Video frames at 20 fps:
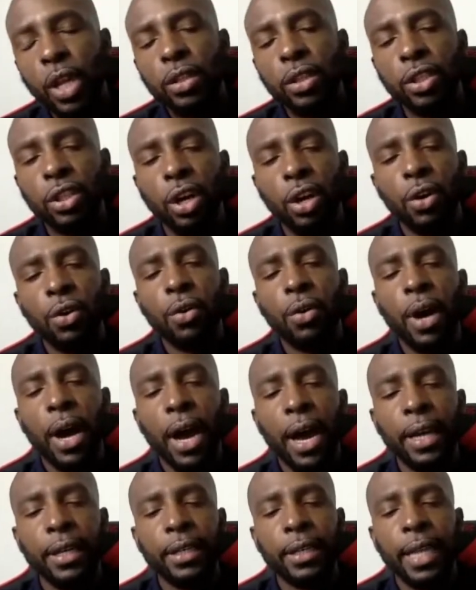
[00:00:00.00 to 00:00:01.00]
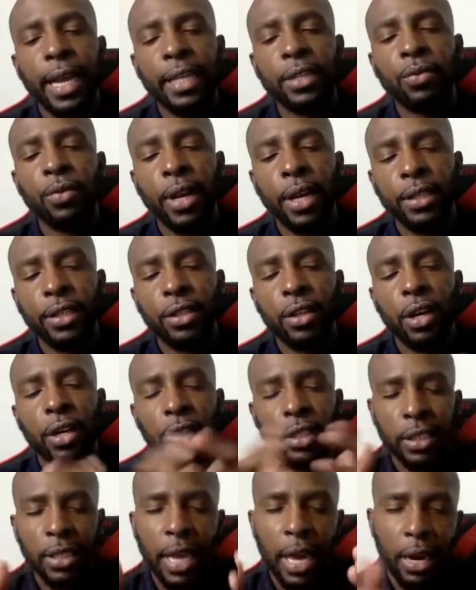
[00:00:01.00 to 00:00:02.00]
So that's when I
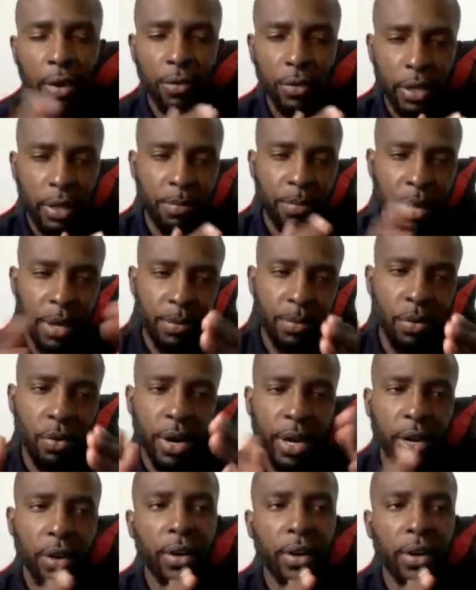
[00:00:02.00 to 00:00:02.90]
started just kind of really pinpointing,